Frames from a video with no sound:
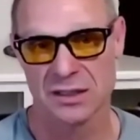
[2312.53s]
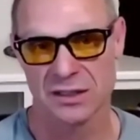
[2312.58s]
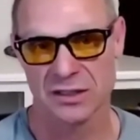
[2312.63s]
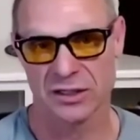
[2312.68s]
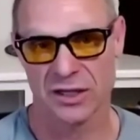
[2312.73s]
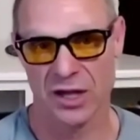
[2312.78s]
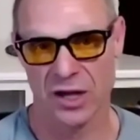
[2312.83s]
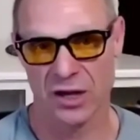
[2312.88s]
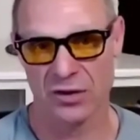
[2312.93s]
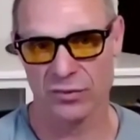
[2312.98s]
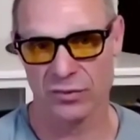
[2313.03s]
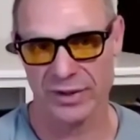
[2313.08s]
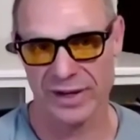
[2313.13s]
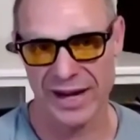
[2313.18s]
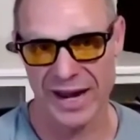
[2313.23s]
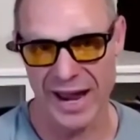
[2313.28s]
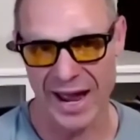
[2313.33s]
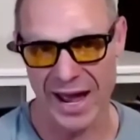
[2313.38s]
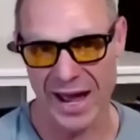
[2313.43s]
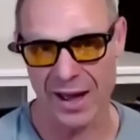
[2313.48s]
you go to
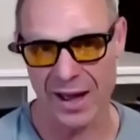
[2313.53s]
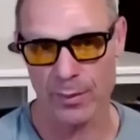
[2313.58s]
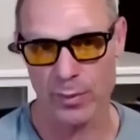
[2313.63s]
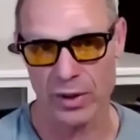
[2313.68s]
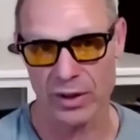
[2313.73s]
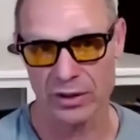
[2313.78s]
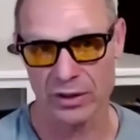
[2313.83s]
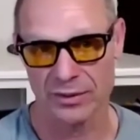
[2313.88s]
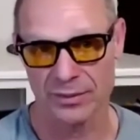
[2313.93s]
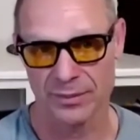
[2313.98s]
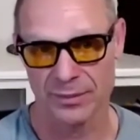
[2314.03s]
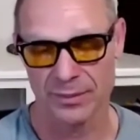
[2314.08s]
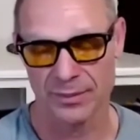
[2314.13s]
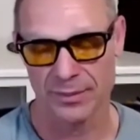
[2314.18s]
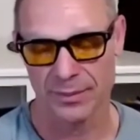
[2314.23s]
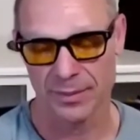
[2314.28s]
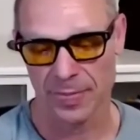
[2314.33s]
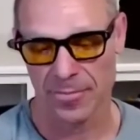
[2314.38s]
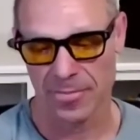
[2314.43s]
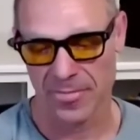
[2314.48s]
rehab
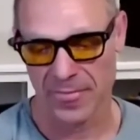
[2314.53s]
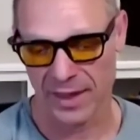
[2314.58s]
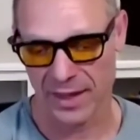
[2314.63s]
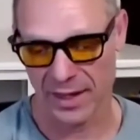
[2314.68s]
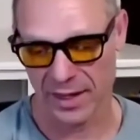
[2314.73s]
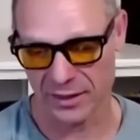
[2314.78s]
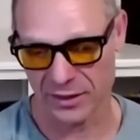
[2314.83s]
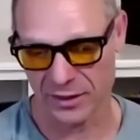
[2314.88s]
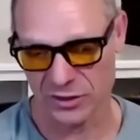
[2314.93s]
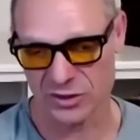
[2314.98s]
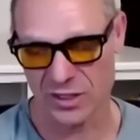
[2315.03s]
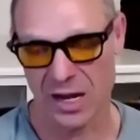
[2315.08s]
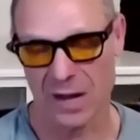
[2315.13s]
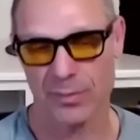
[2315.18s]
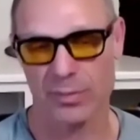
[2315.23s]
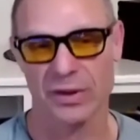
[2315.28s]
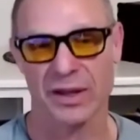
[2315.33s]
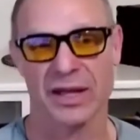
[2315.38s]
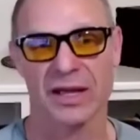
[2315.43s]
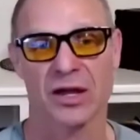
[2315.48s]
and you
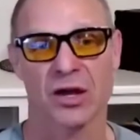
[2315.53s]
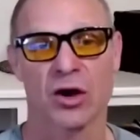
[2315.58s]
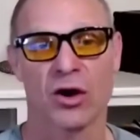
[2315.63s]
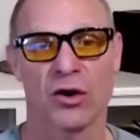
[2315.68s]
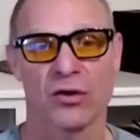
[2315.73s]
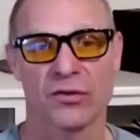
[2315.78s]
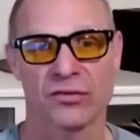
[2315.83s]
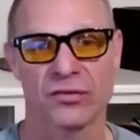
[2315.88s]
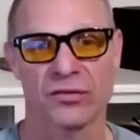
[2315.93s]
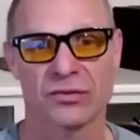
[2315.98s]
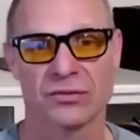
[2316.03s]
stop playing golf.